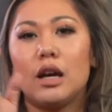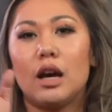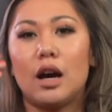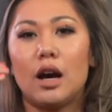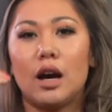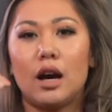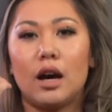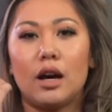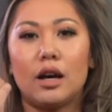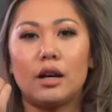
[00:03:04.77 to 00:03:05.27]

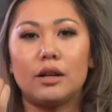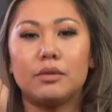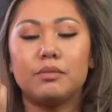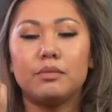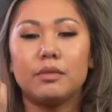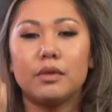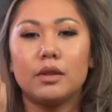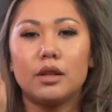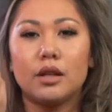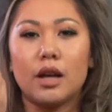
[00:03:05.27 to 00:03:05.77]

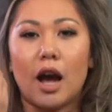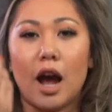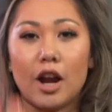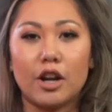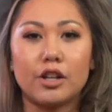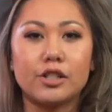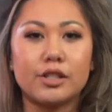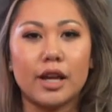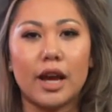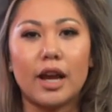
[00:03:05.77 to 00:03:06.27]

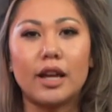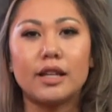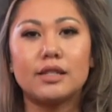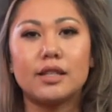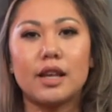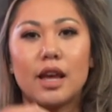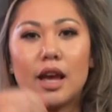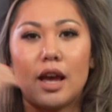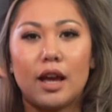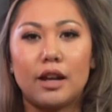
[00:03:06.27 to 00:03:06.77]
iron
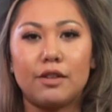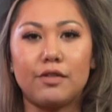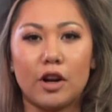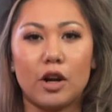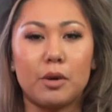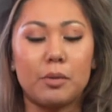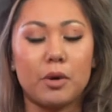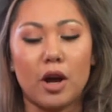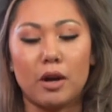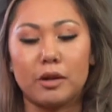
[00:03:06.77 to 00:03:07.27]
sights, and
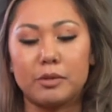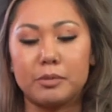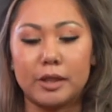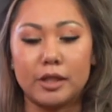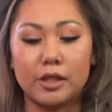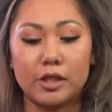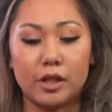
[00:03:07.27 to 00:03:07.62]
variable optics.